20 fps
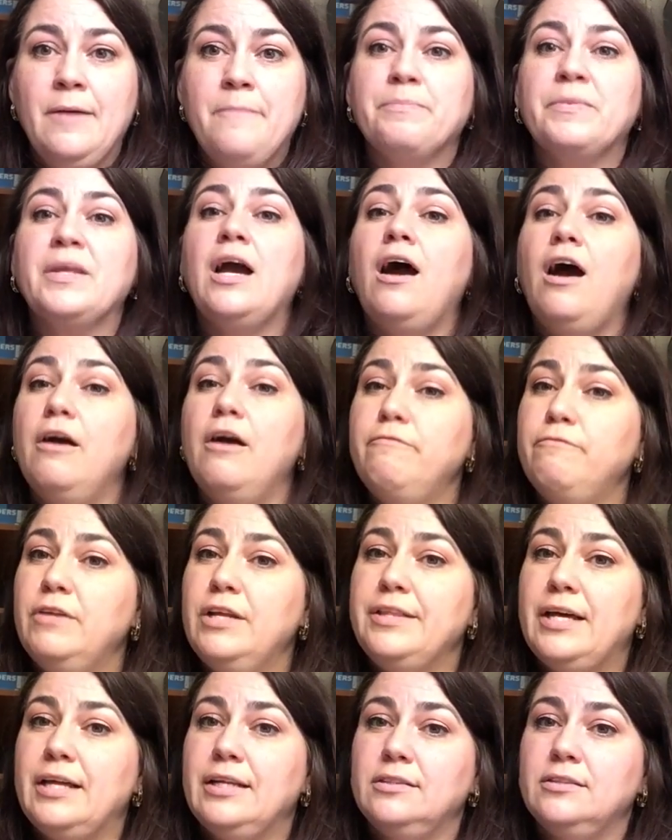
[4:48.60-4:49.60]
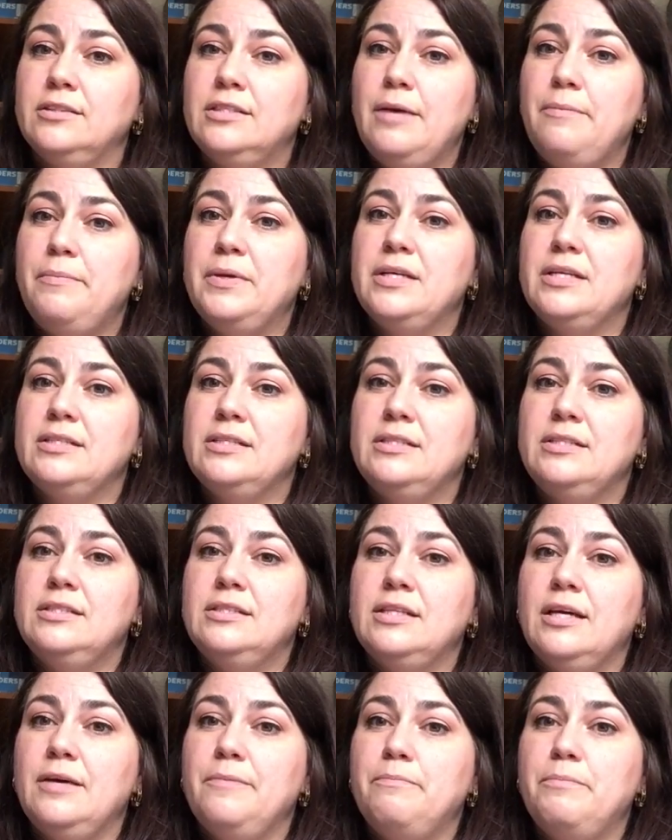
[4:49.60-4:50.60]
Hopefully that little tip has
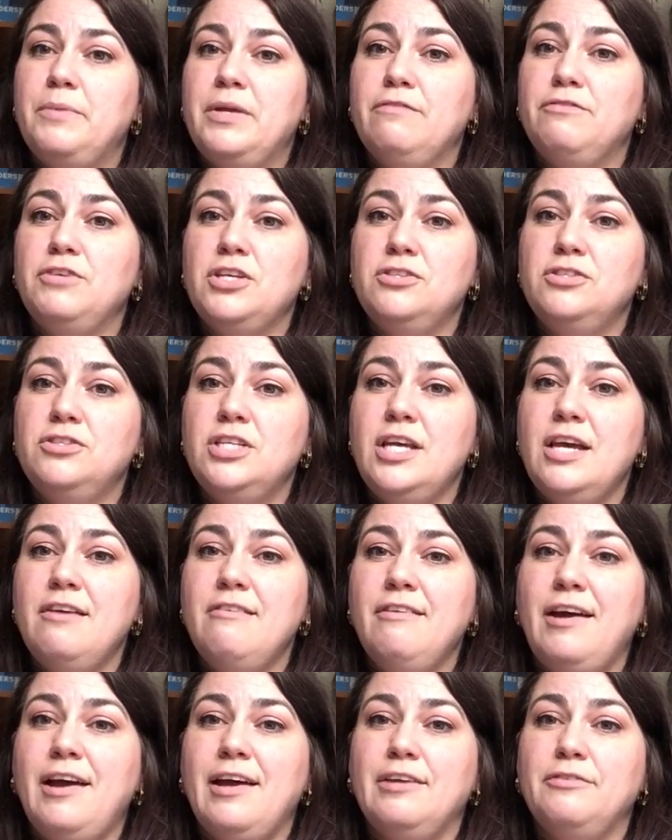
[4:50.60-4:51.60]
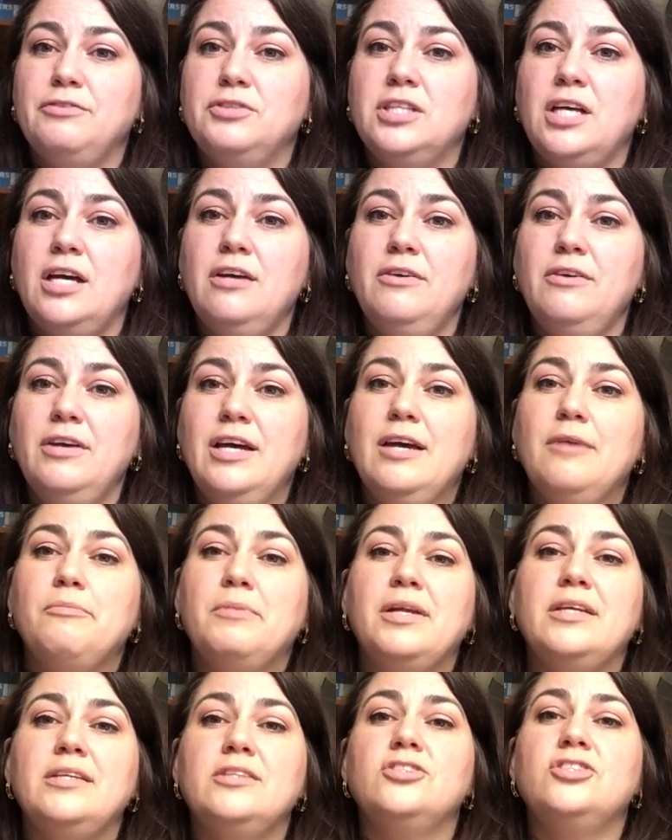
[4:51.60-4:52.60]
been of use to you, and if so,
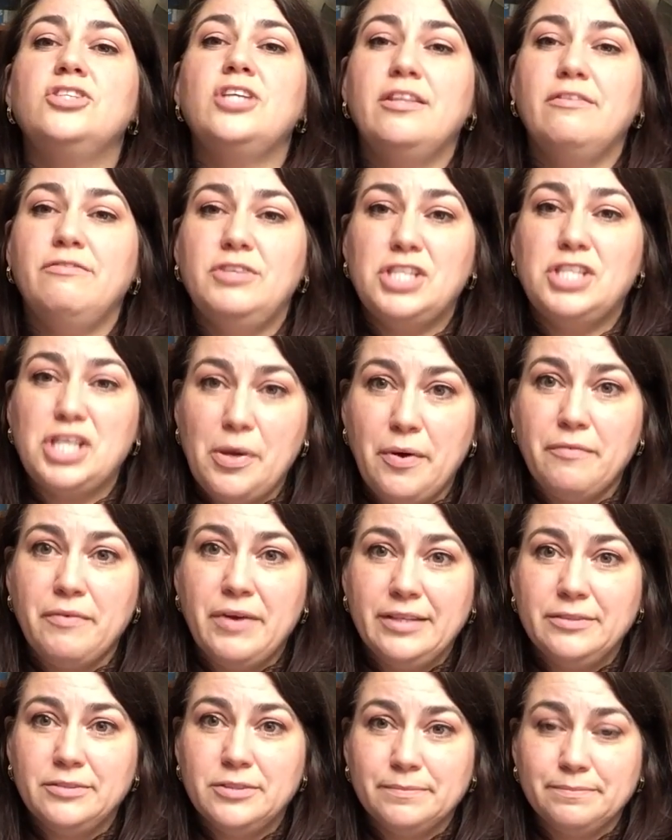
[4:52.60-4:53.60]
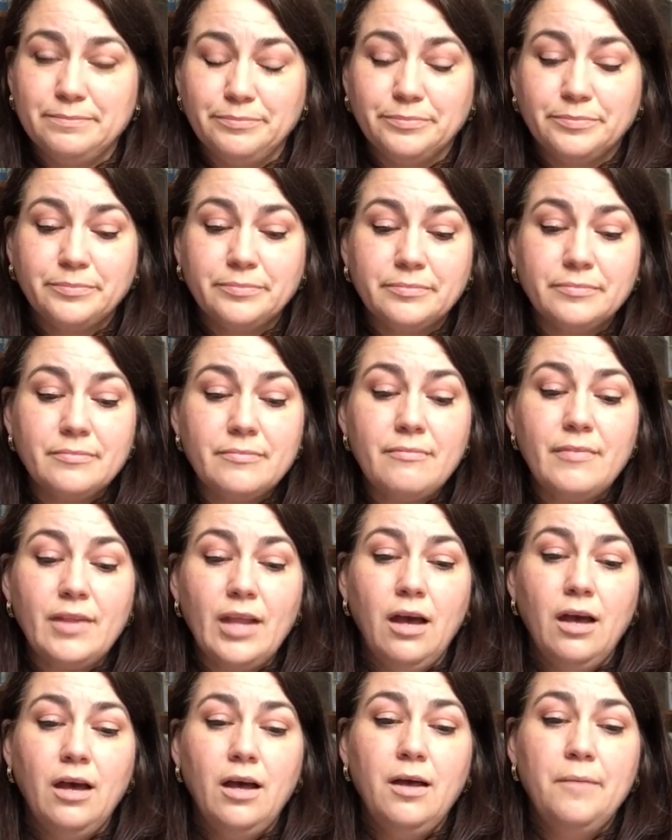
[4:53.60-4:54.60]
please share the video around
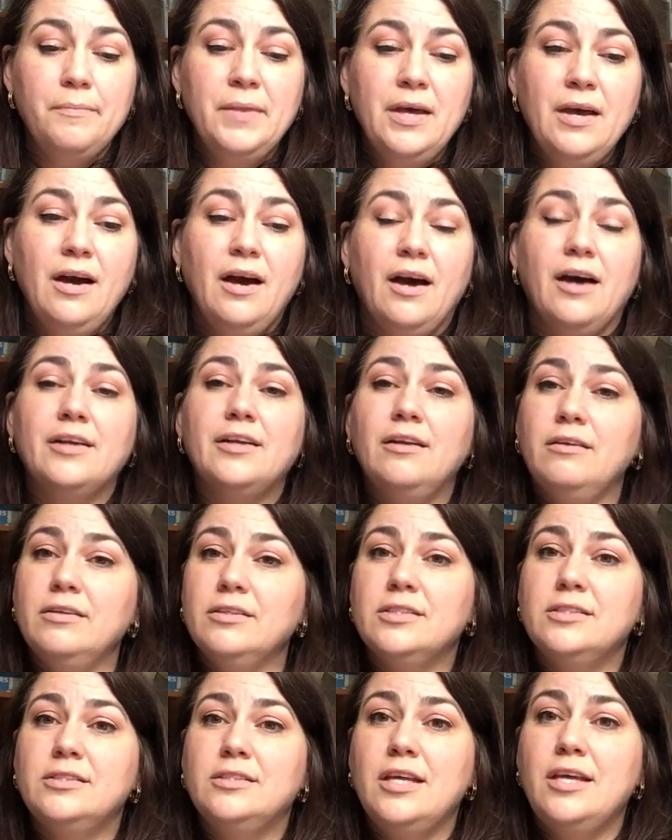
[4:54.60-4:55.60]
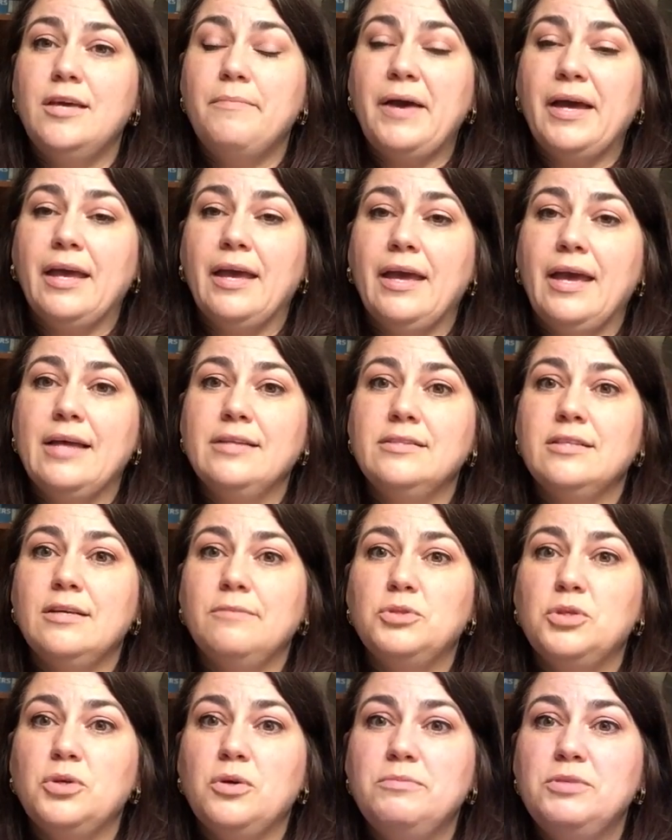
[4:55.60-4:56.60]
I'd like to see you back again
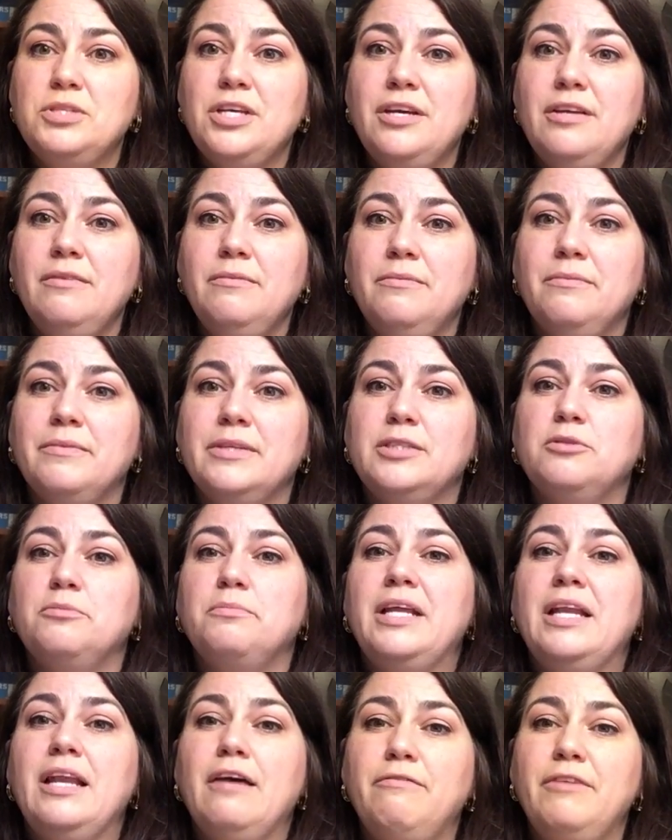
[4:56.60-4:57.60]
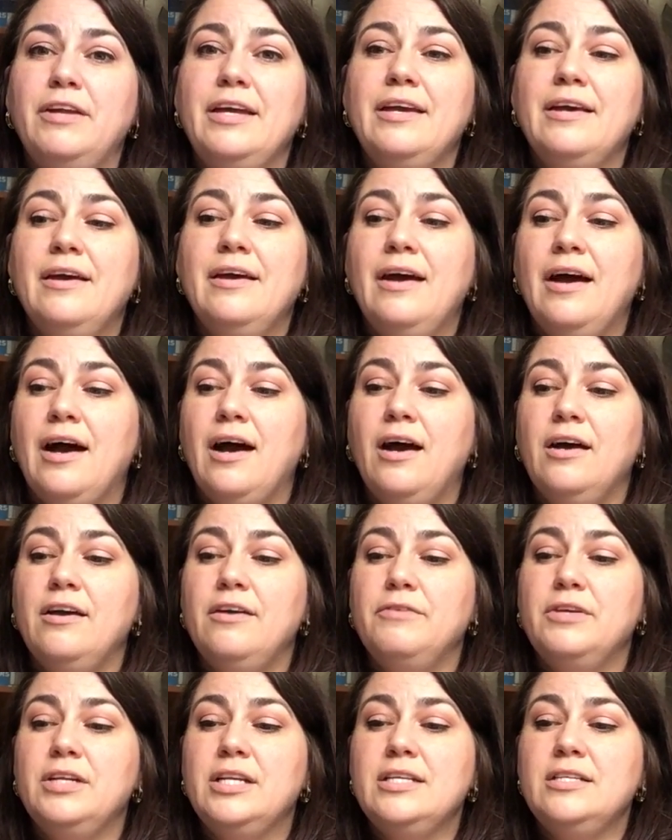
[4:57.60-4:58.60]
sometime soon, which would be lovely. I
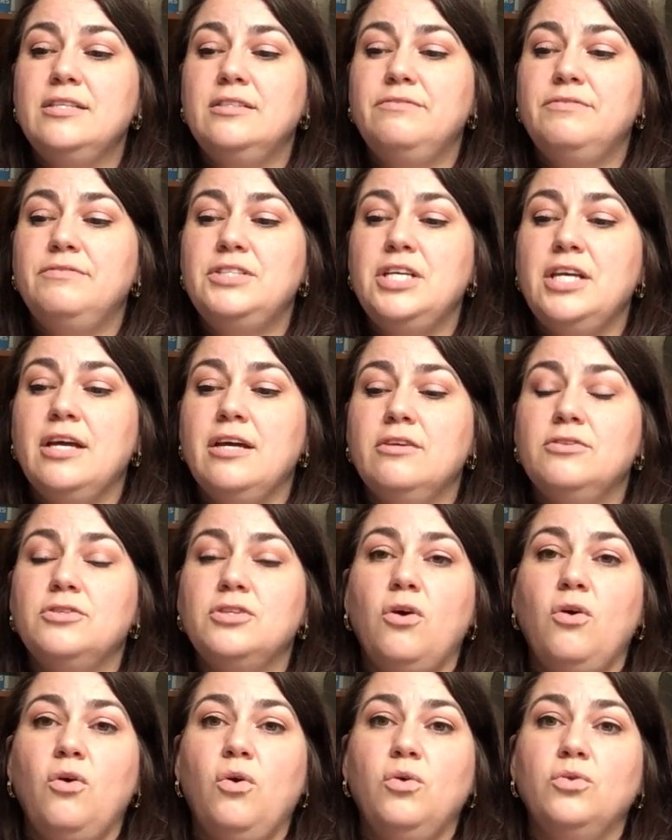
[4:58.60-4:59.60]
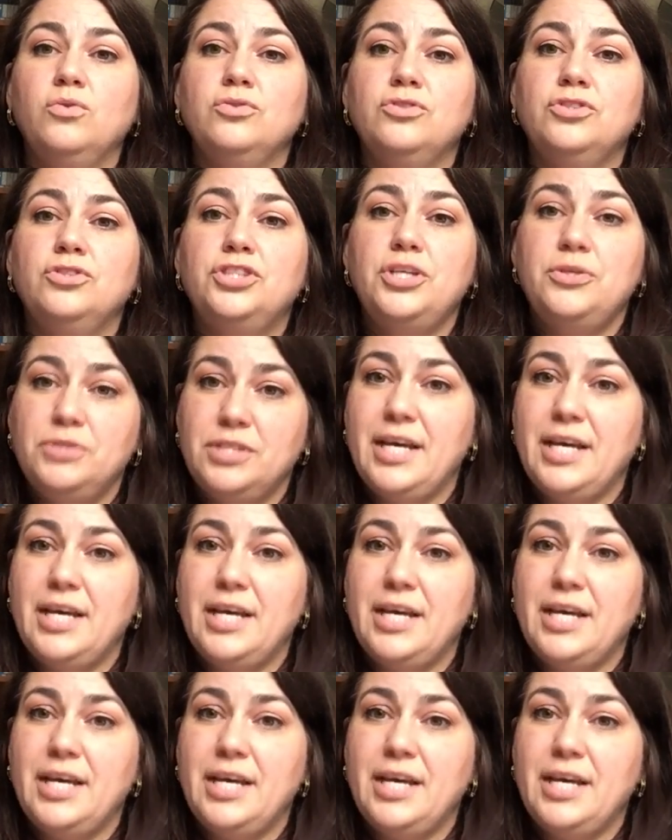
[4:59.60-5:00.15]
release videos on Tuesdays